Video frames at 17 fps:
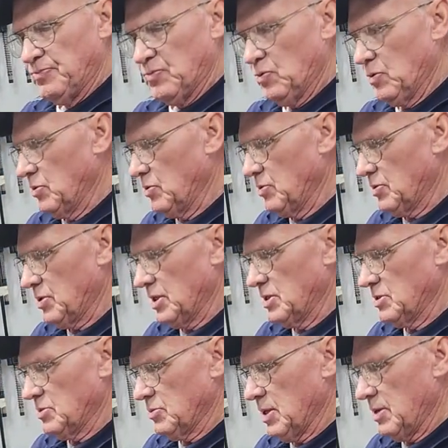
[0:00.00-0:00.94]
If we were doing
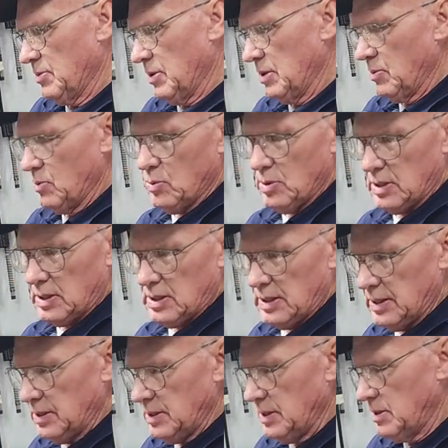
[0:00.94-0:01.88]
things the right way, we would have
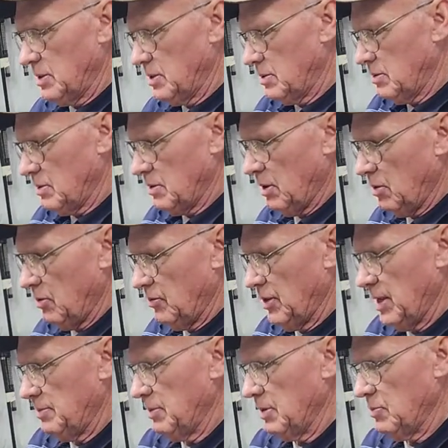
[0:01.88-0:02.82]
cleaned it and all
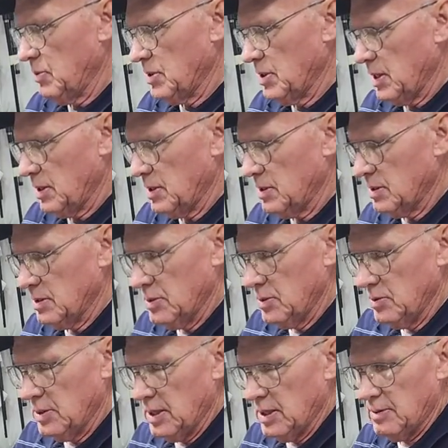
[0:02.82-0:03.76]
that, but we're not going to
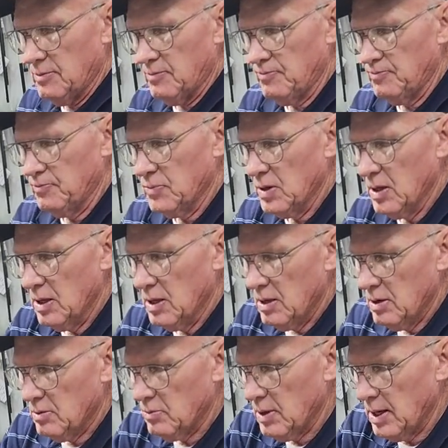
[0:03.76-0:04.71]
do that
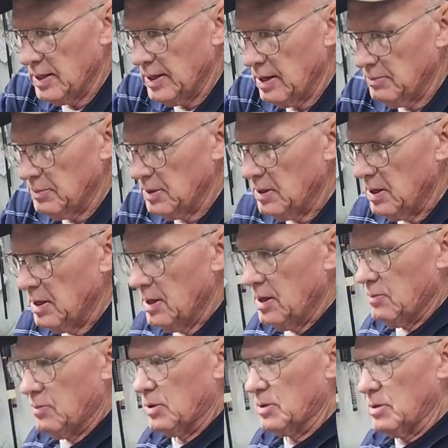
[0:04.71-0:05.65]
right now. But
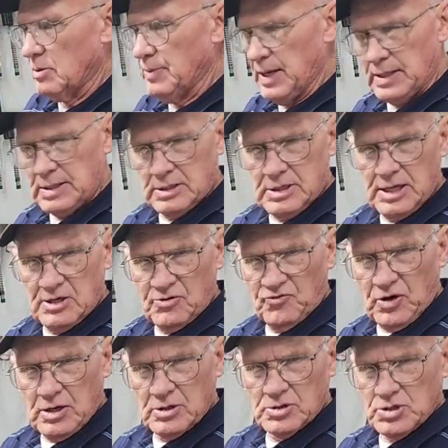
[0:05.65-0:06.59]
we're going to go back and
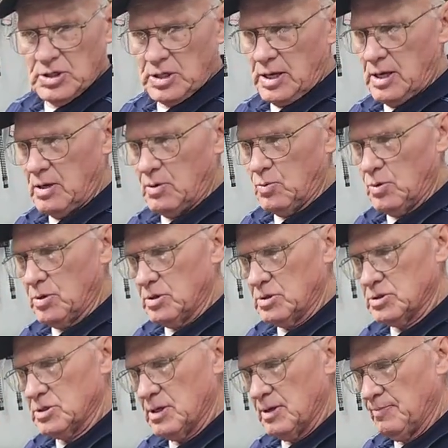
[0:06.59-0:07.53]
test fire and see how it
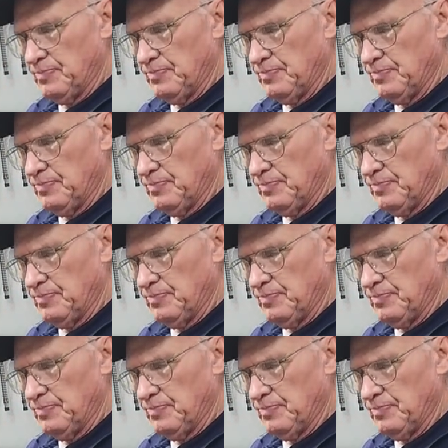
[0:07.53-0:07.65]
works.